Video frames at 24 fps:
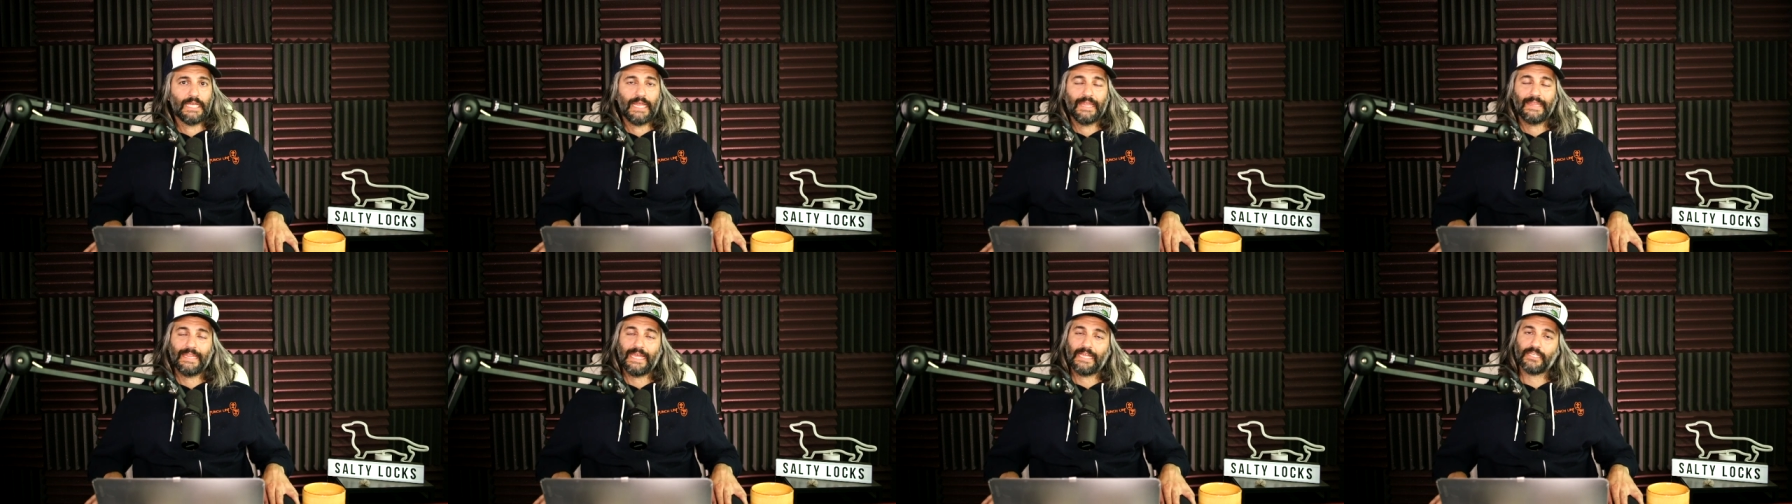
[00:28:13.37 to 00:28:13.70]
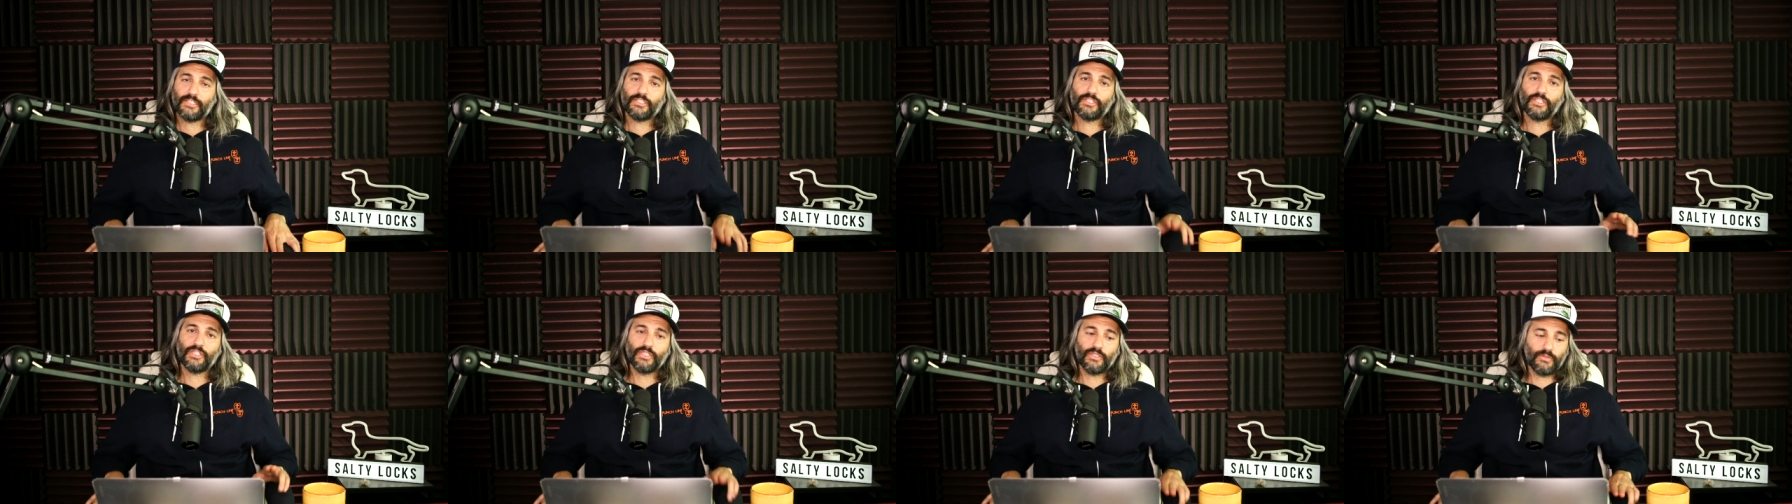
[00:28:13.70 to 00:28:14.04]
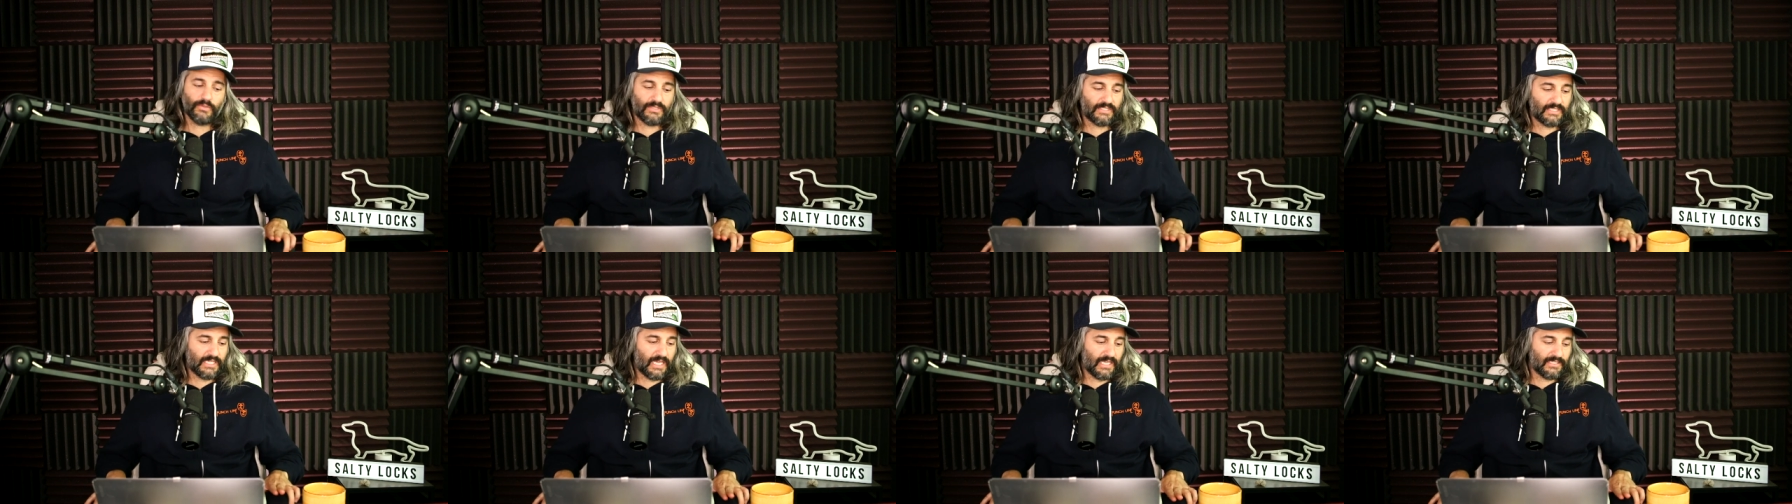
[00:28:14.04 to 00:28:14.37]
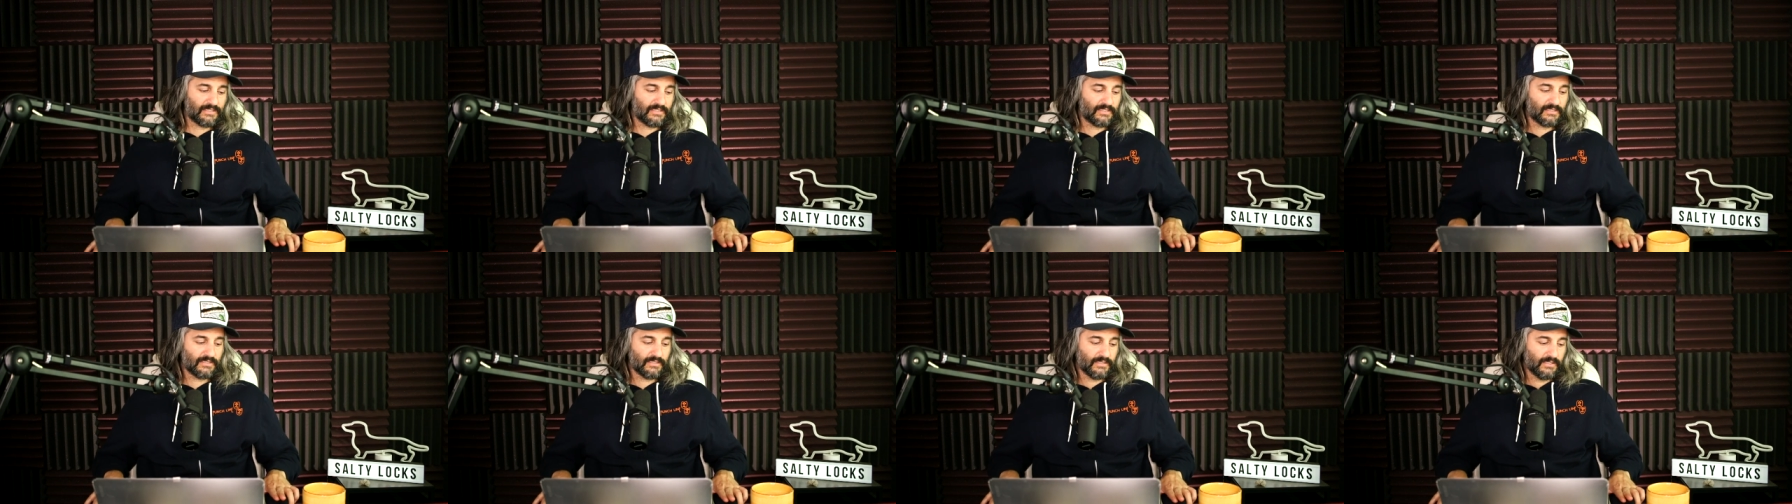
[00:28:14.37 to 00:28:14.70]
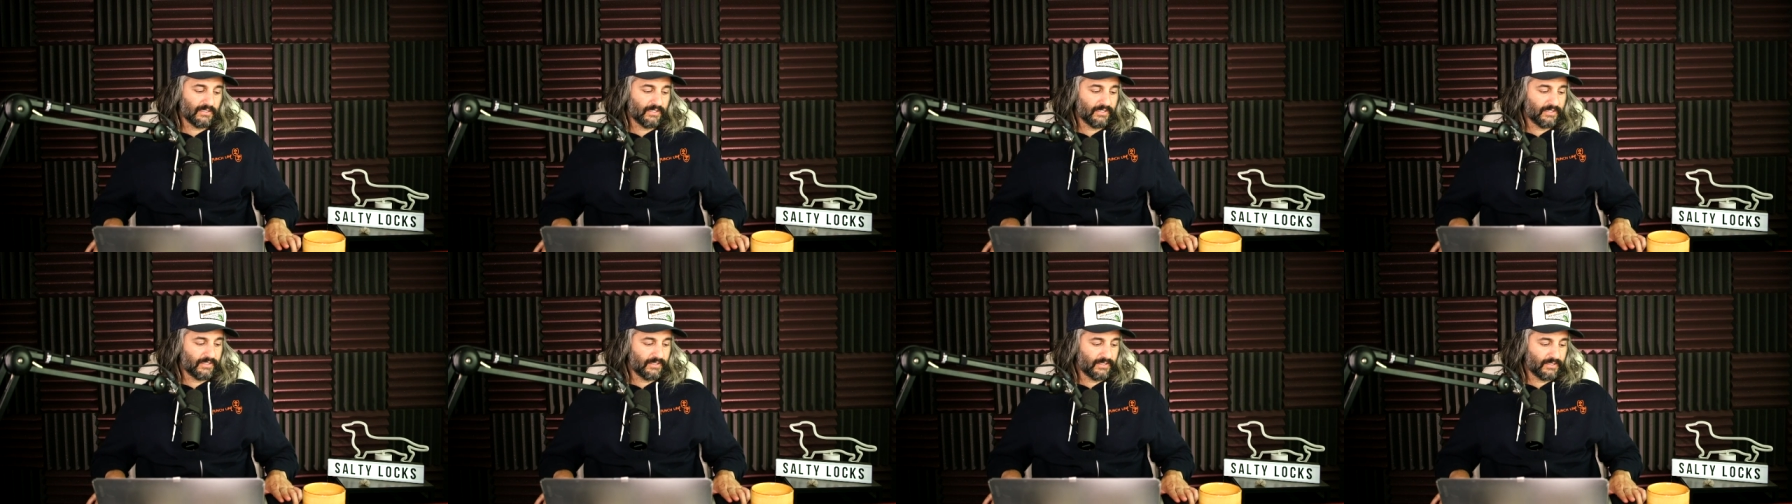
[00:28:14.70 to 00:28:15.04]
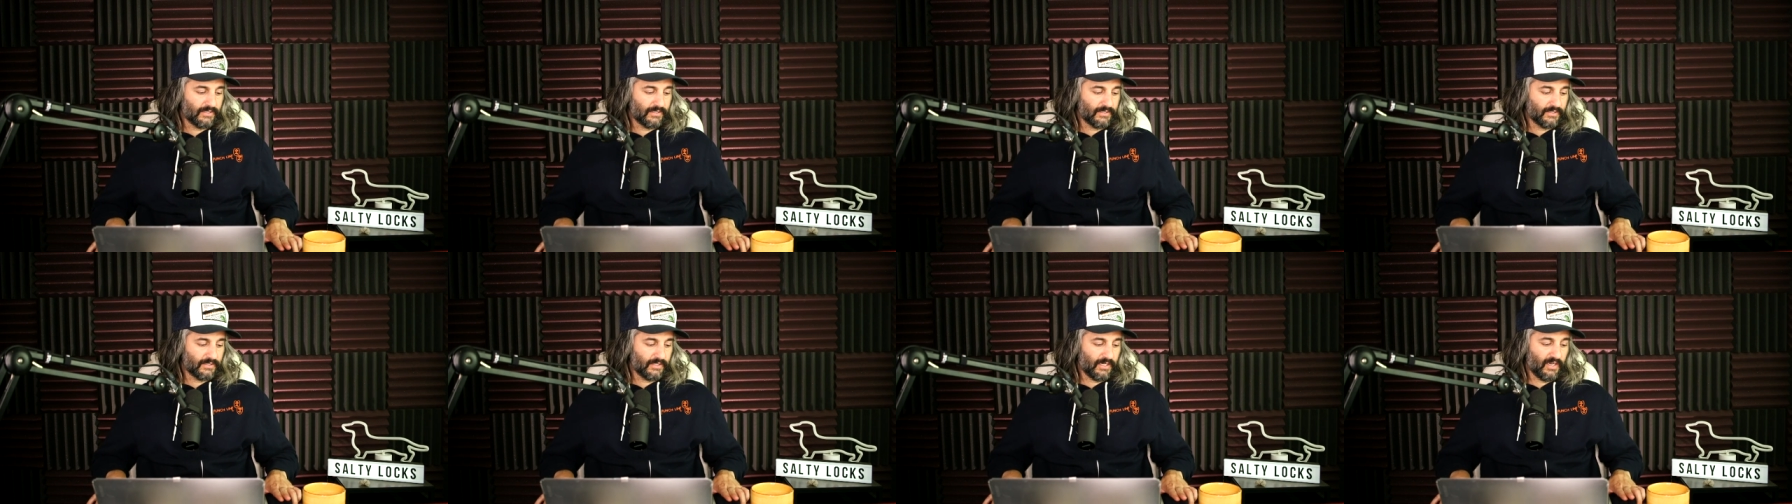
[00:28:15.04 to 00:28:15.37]
That 2 sets
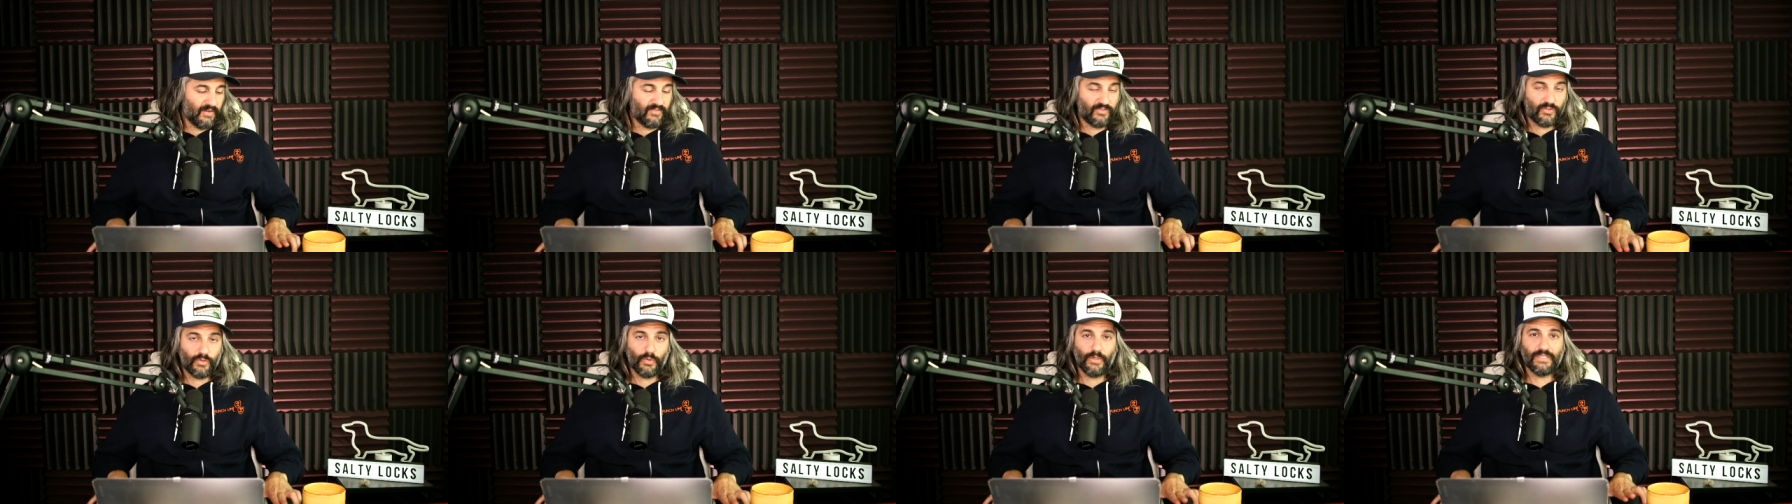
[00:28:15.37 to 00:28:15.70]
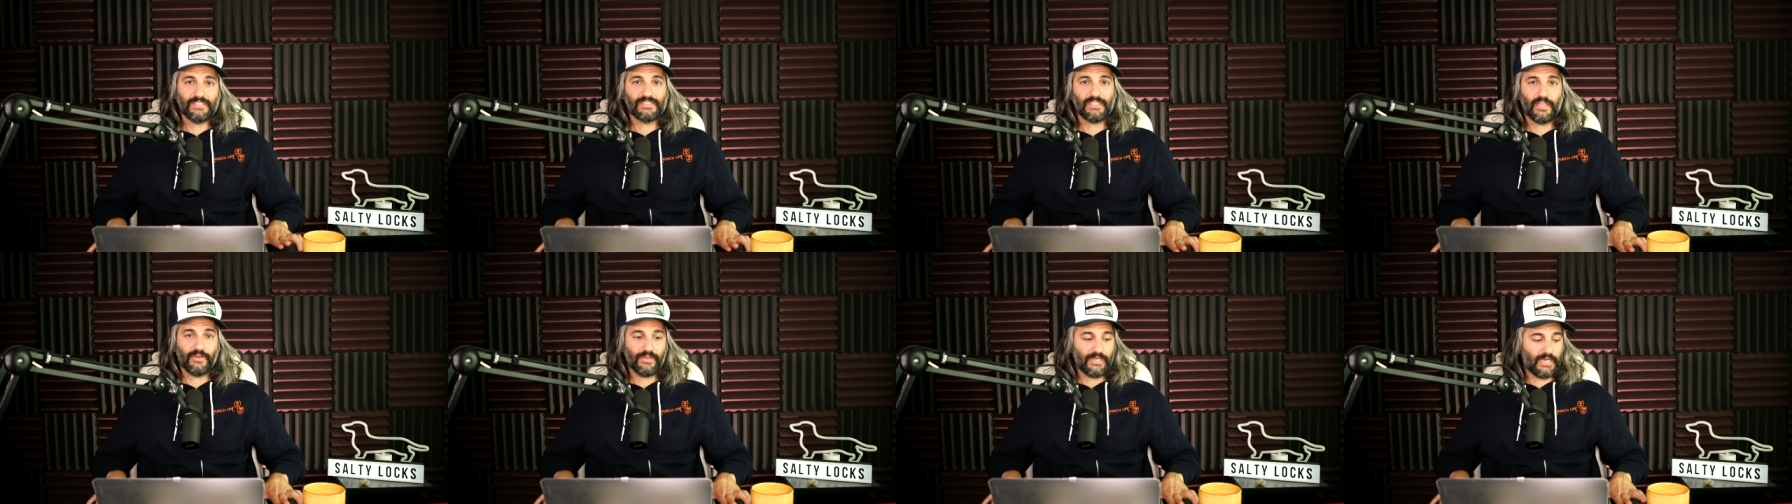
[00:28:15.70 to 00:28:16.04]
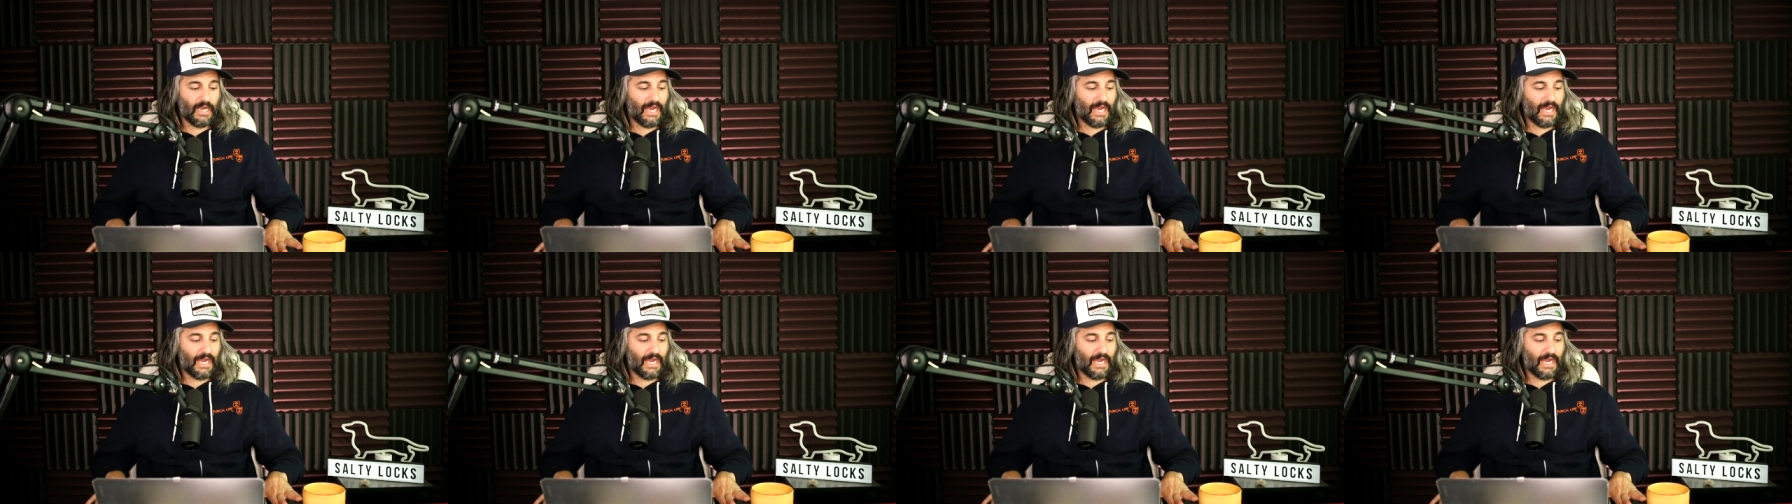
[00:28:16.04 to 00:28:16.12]
of twins that are